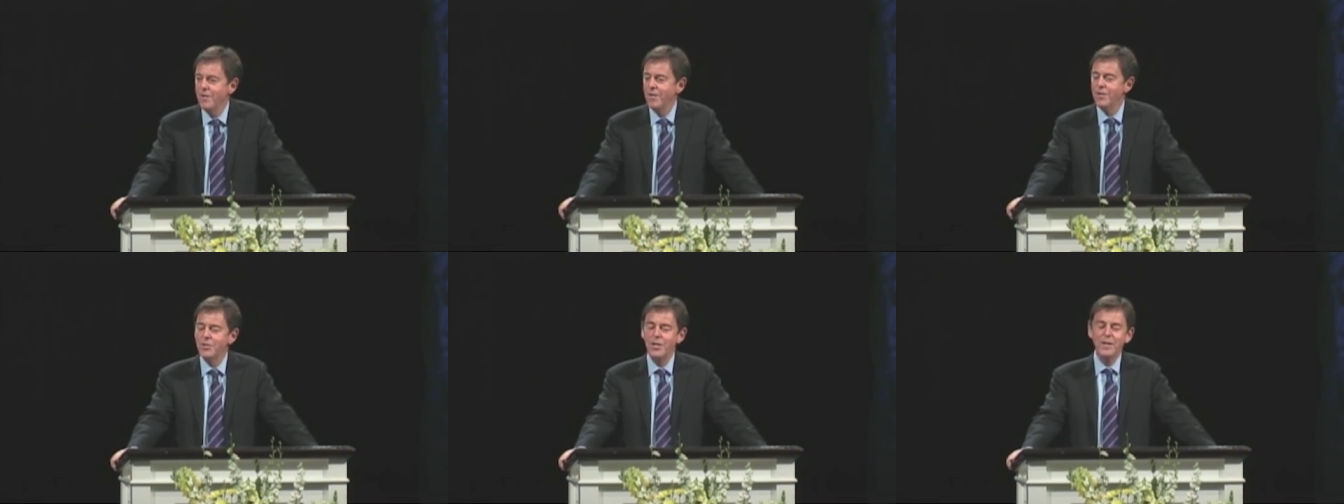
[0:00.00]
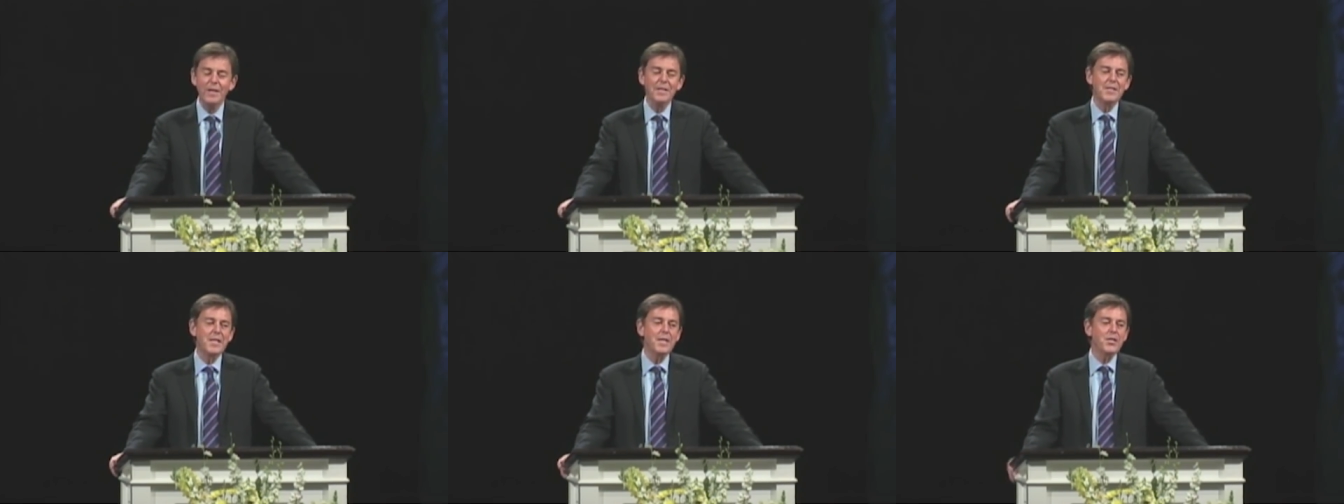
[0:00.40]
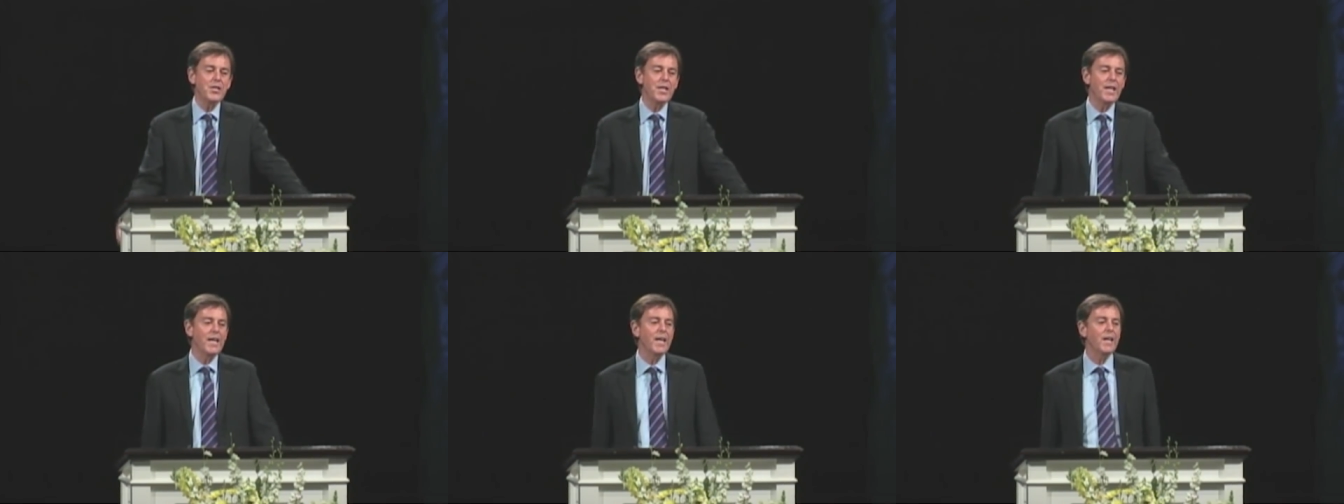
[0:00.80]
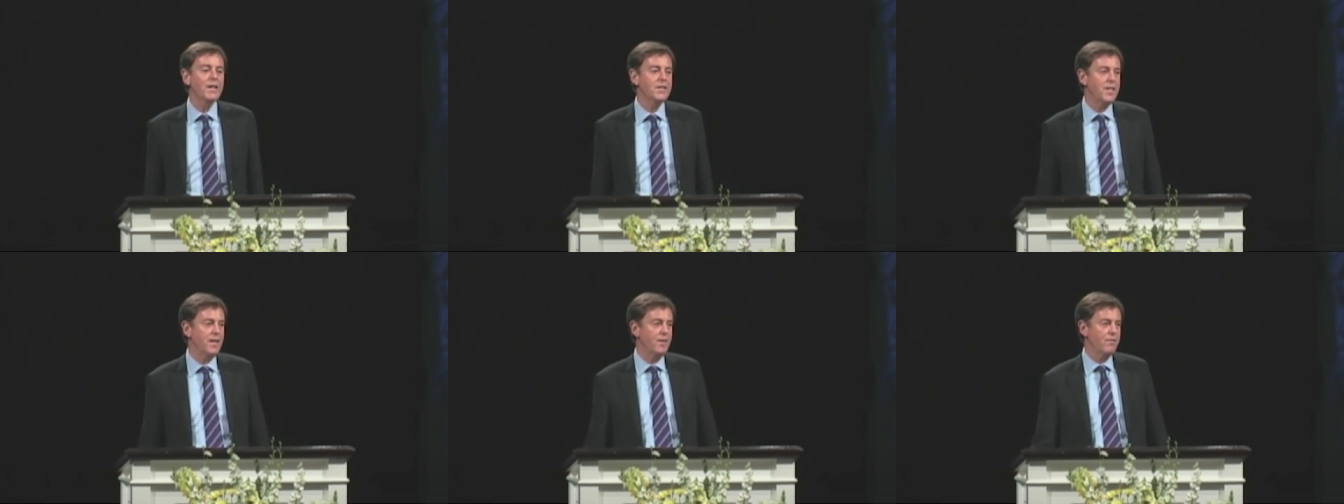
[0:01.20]
You see, the
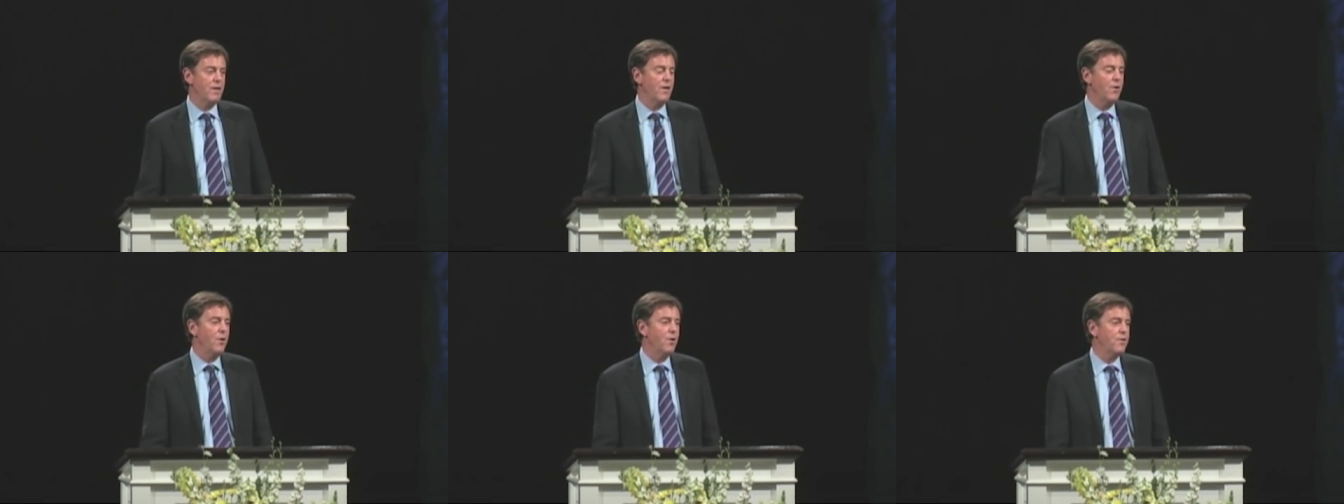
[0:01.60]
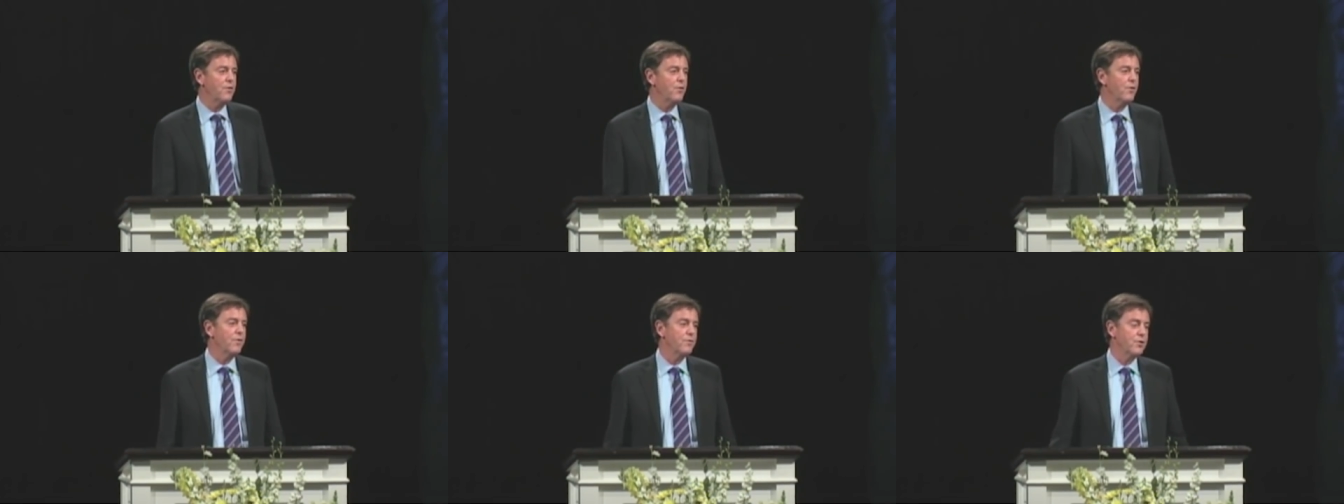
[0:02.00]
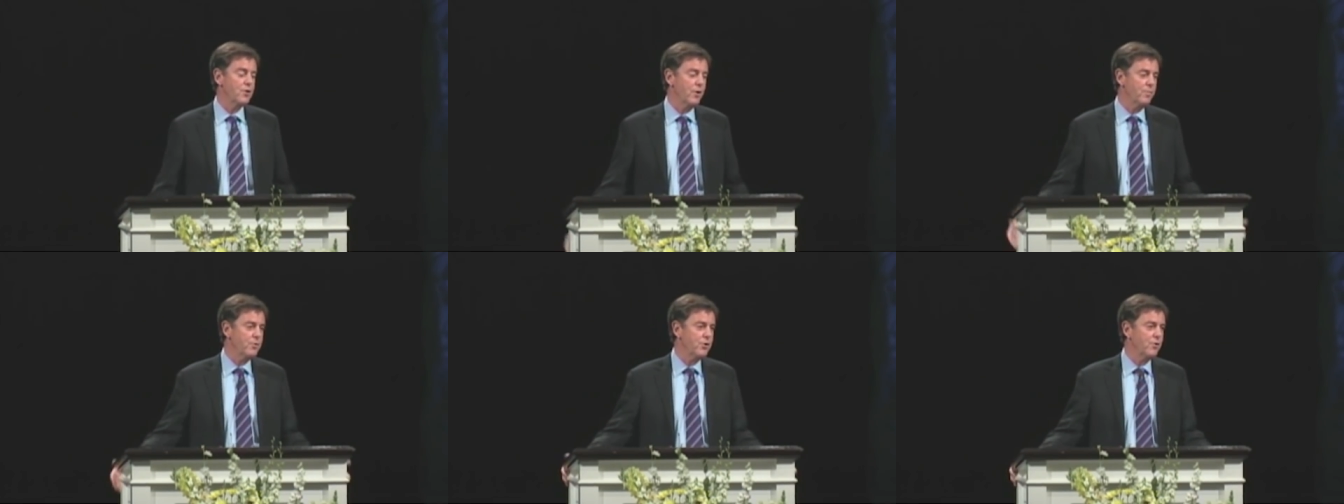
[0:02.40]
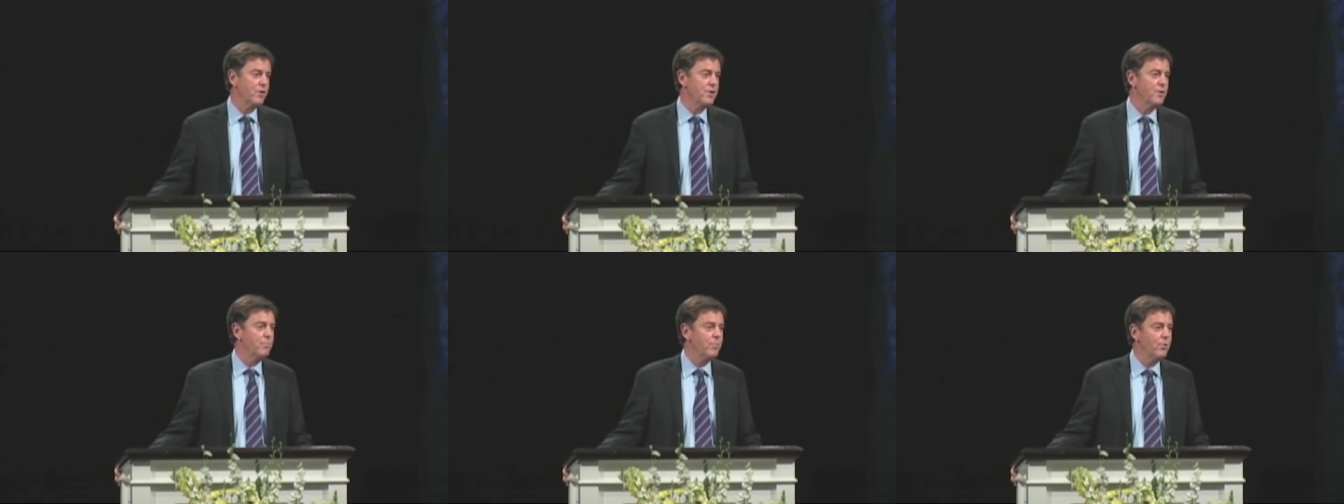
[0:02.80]
intentionality of the author of Scripture
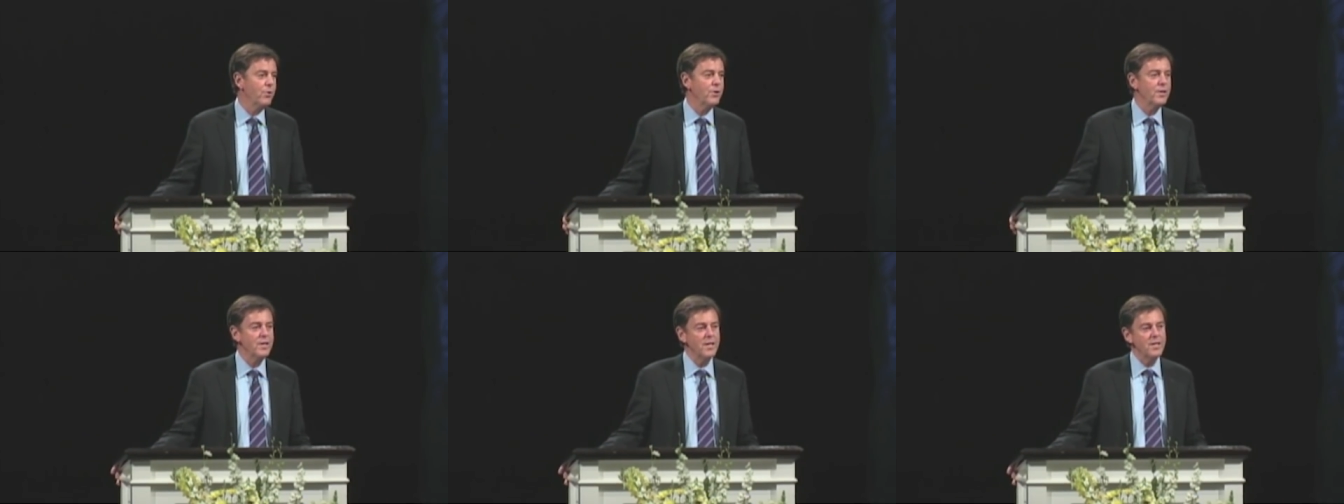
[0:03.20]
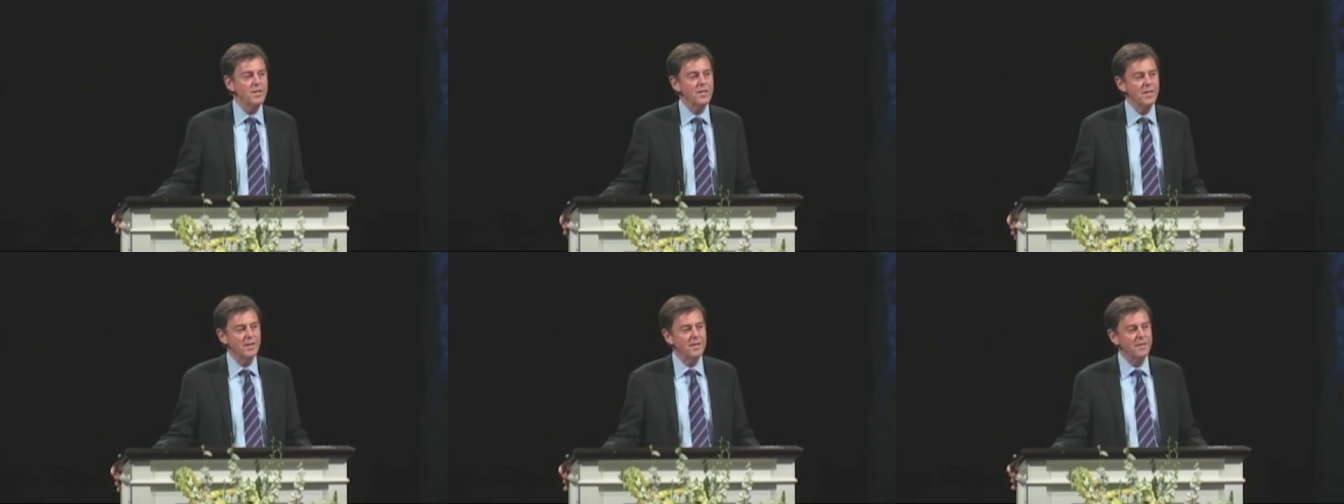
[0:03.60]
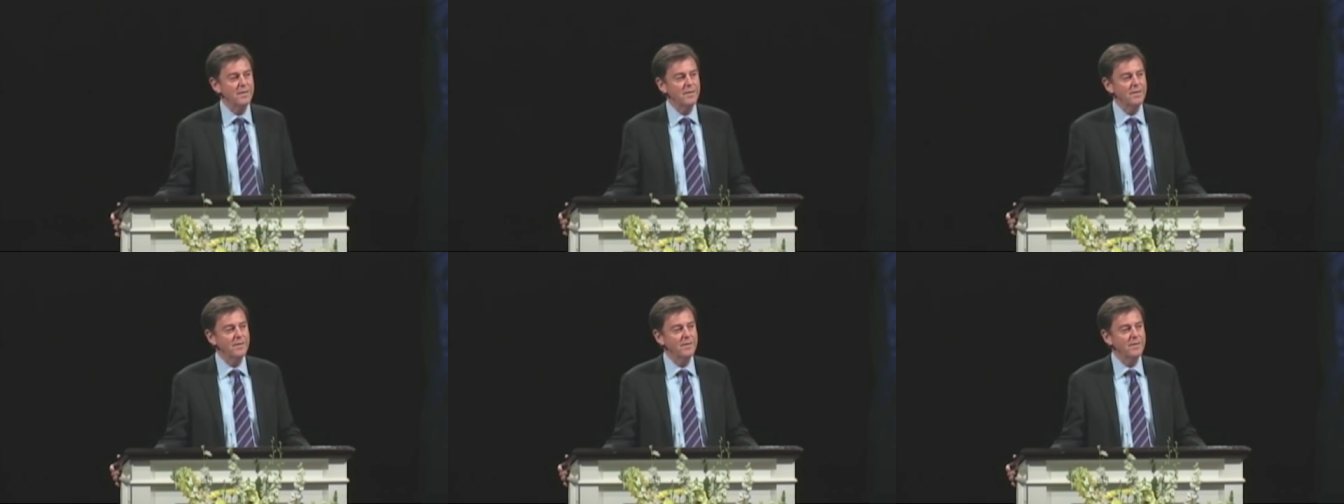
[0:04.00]
is important, isn't it?